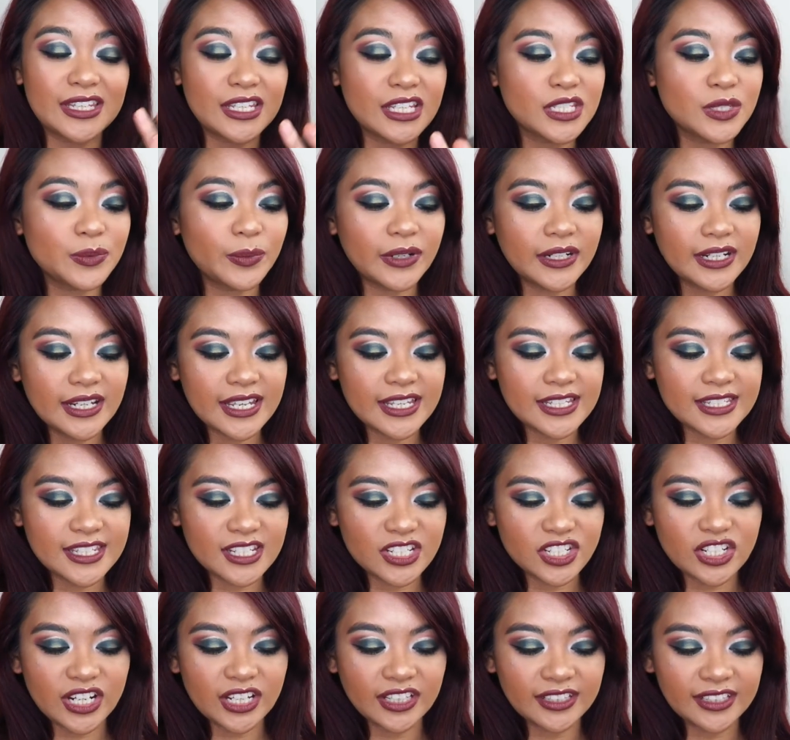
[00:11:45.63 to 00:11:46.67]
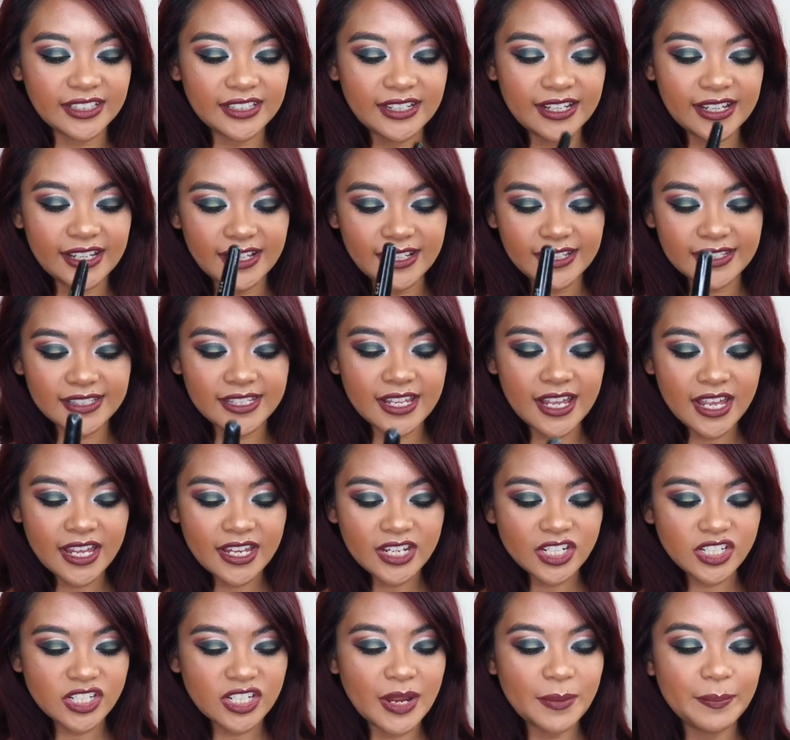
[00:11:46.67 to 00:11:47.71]
This one is Jaclyn Hill's
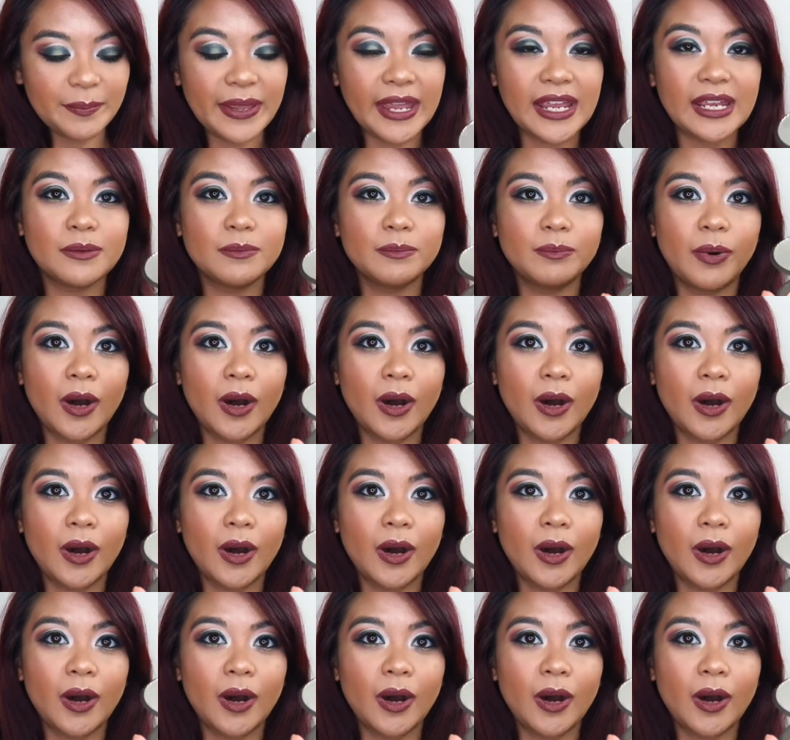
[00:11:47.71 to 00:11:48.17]
Champagne